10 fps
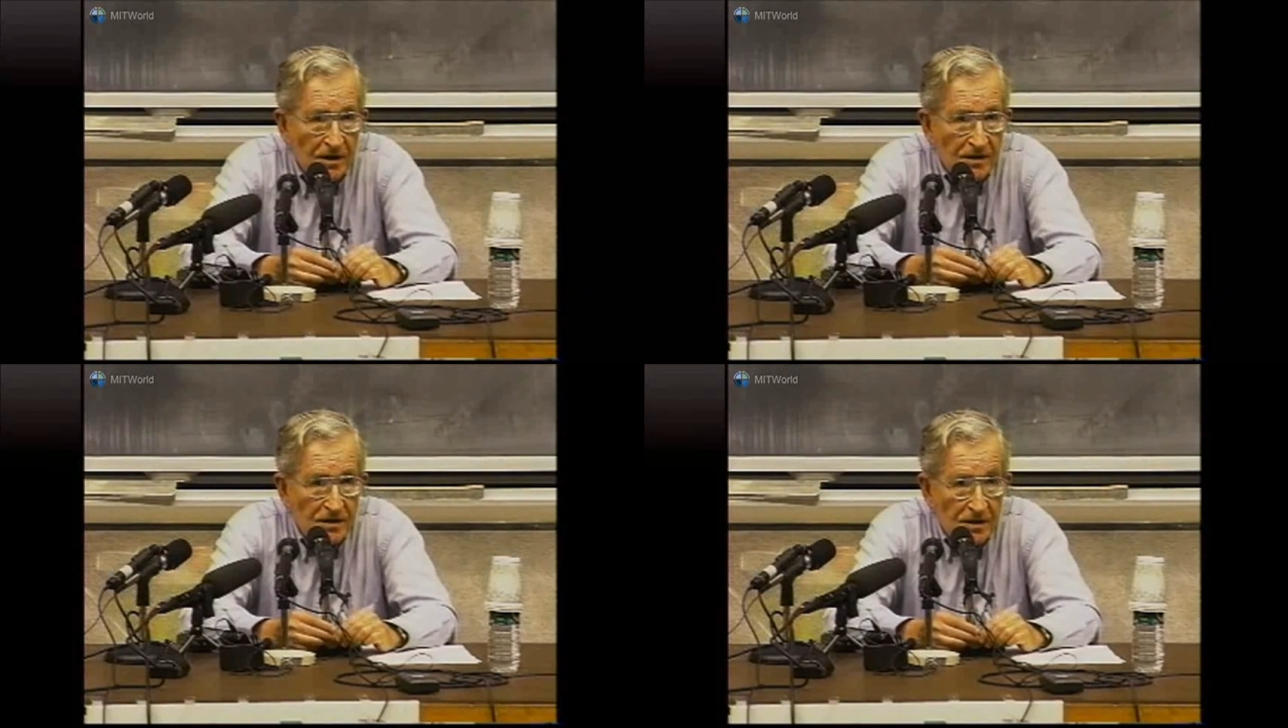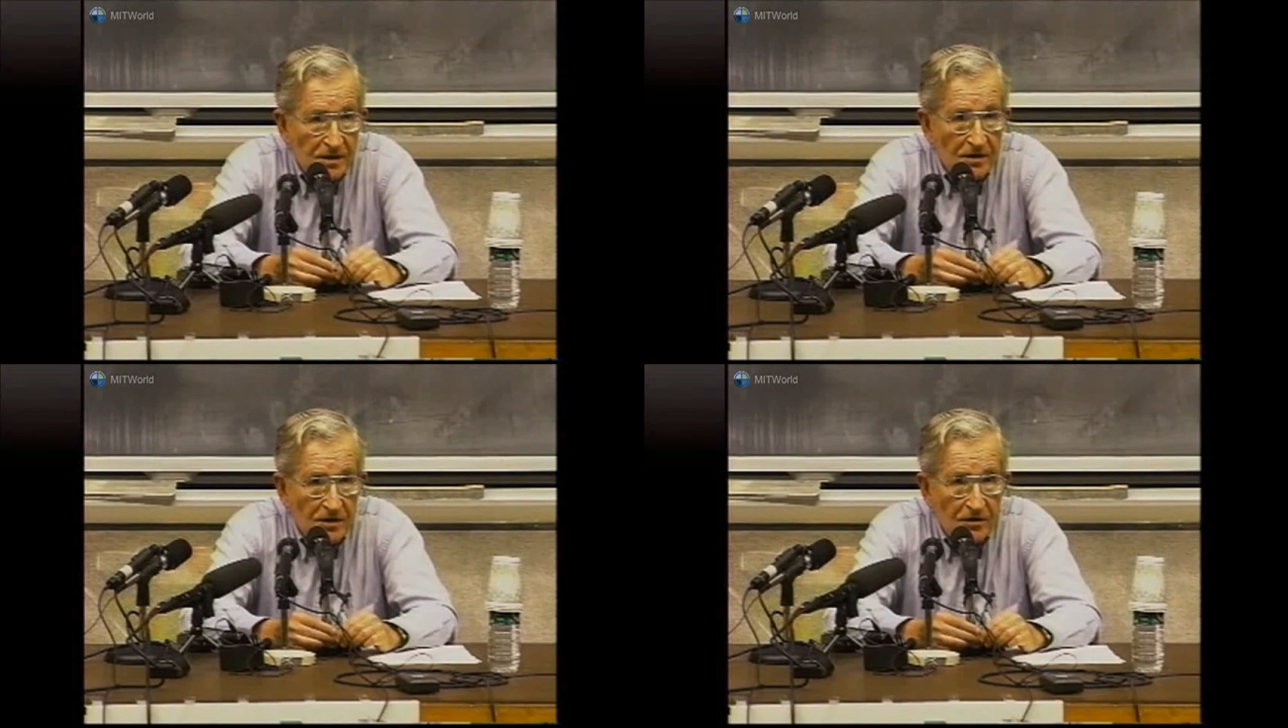
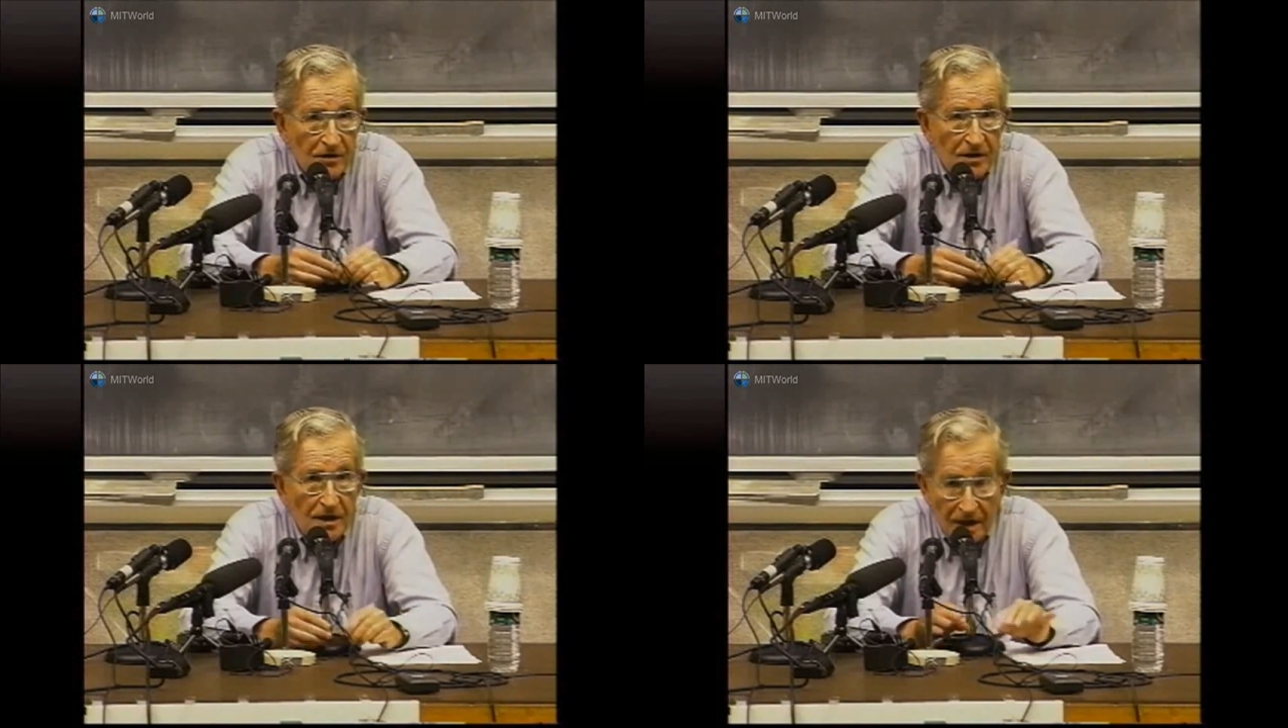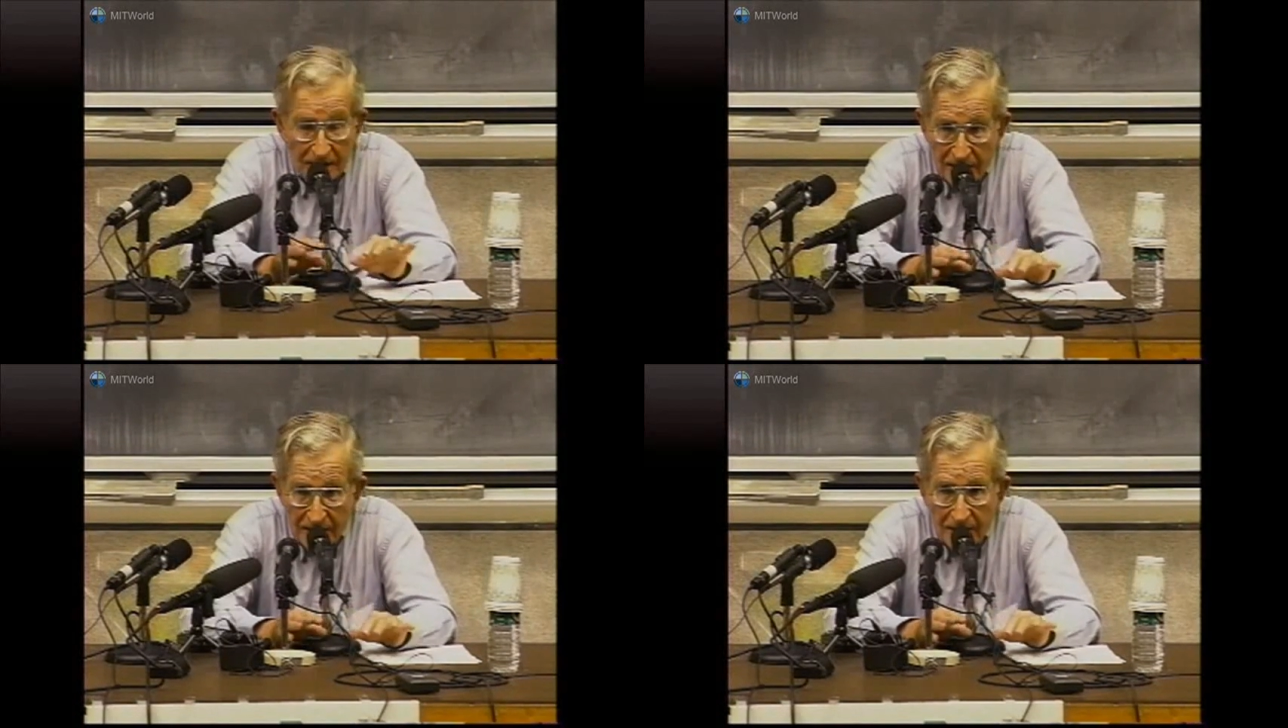This
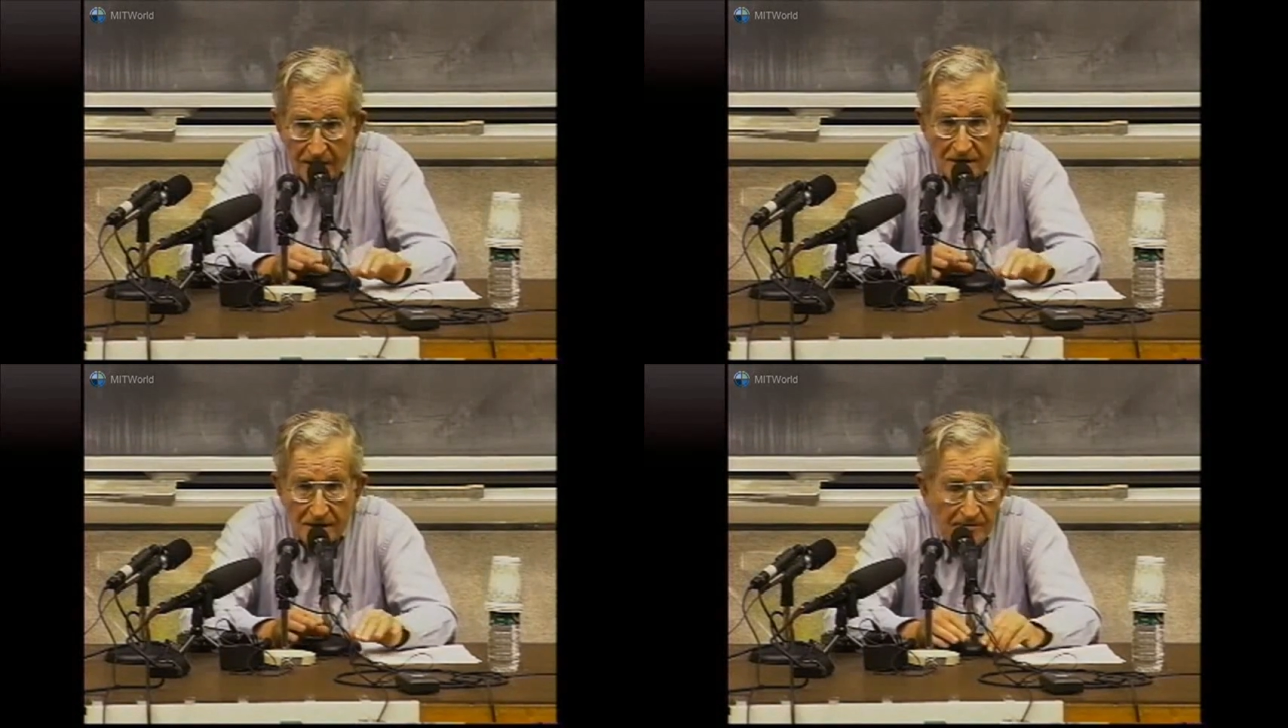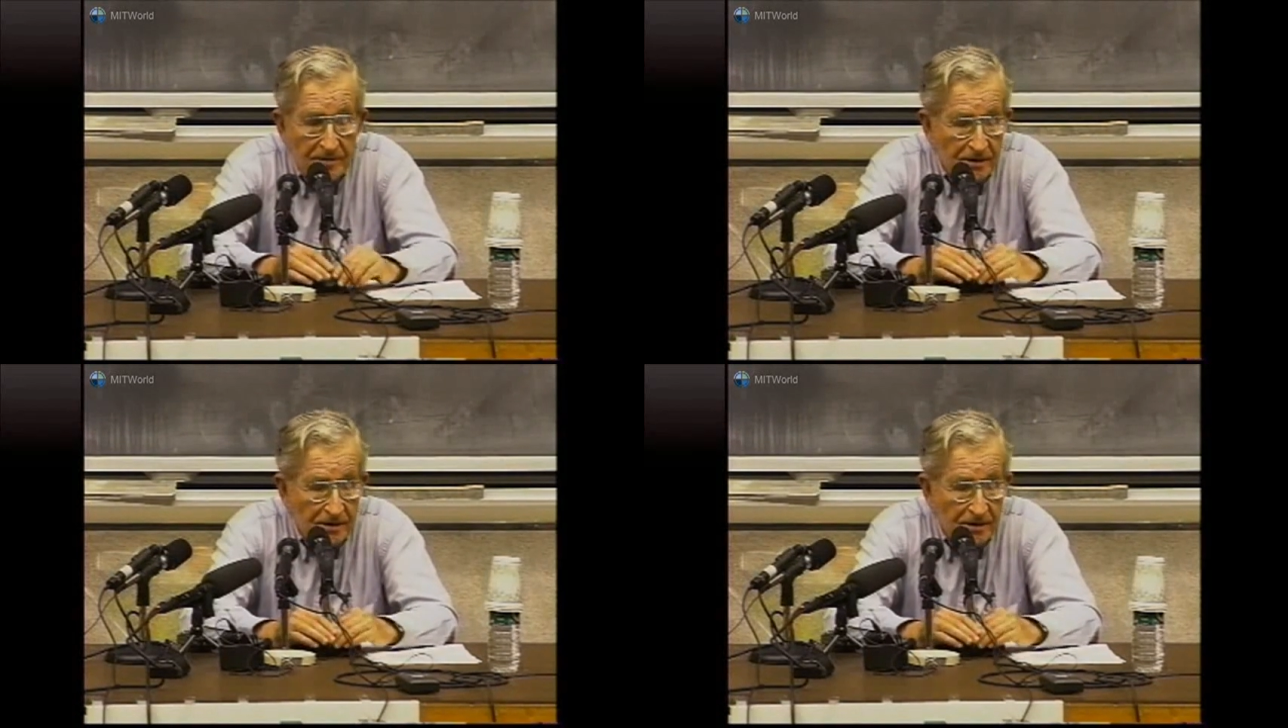case,